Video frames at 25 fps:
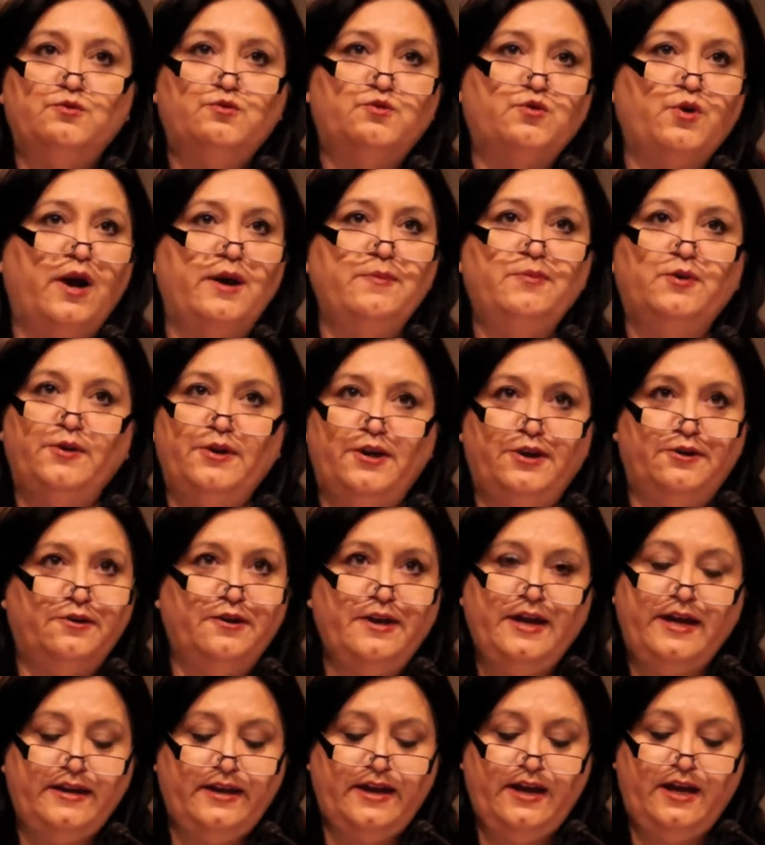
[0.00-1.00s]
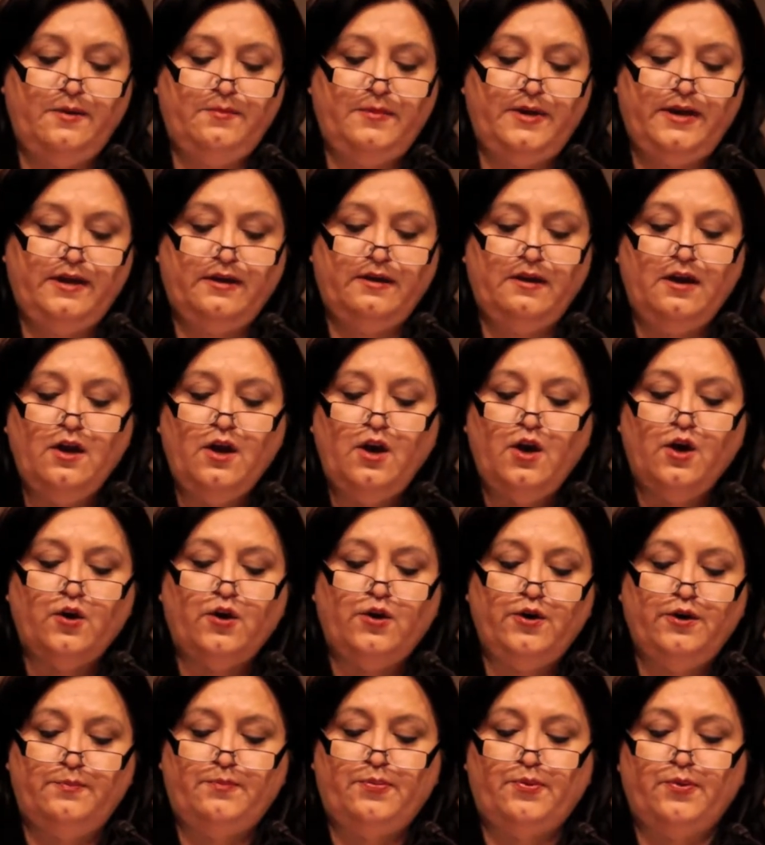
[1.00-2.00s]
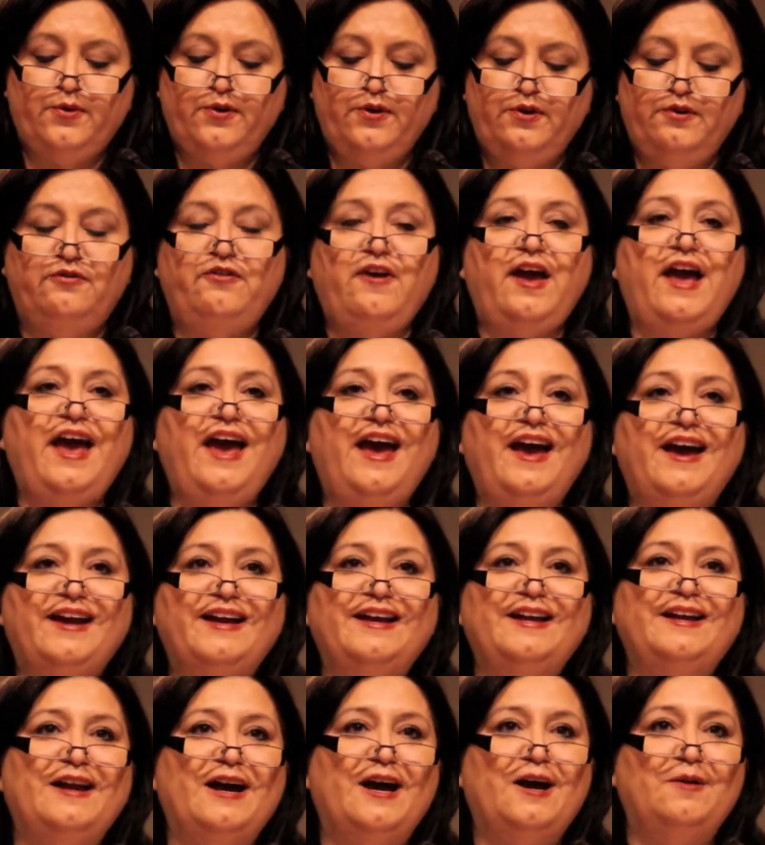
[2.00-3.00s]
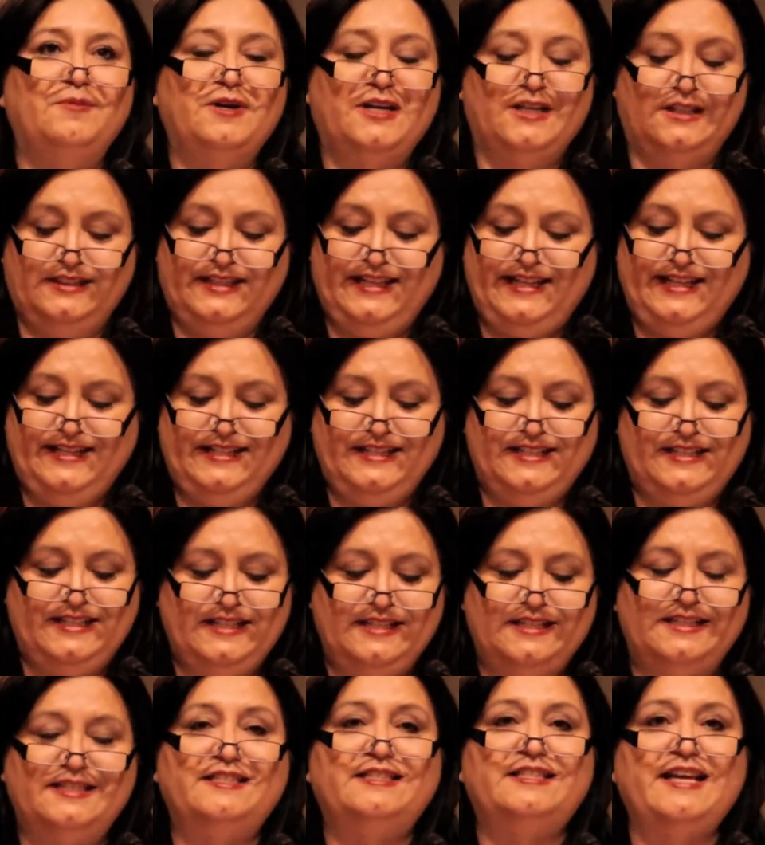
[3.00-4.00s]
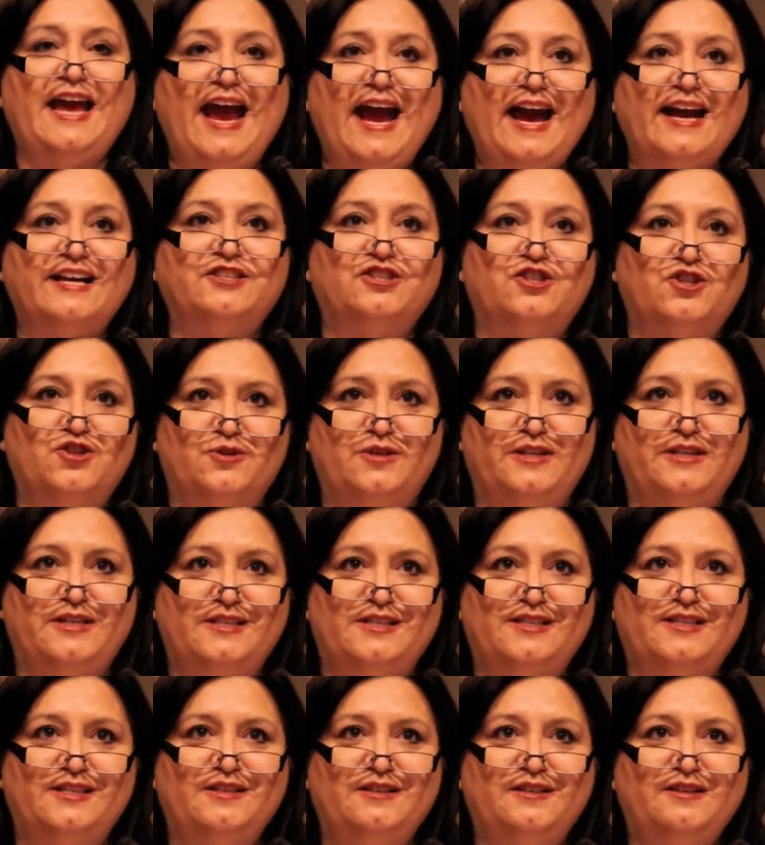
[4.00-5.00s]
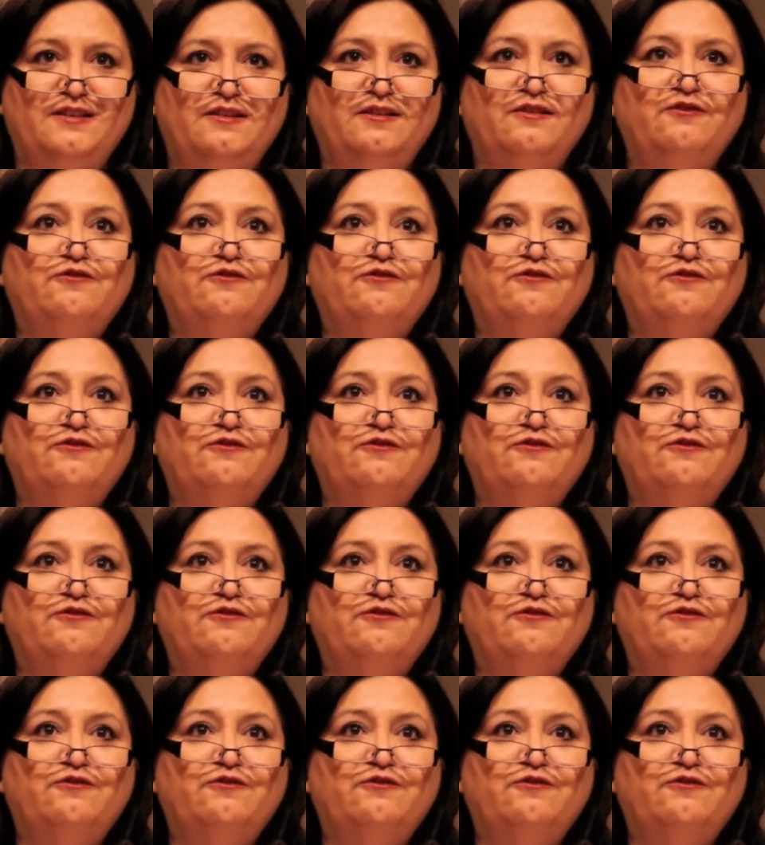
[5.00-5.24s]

tribal internet gaming could prove economically disastrous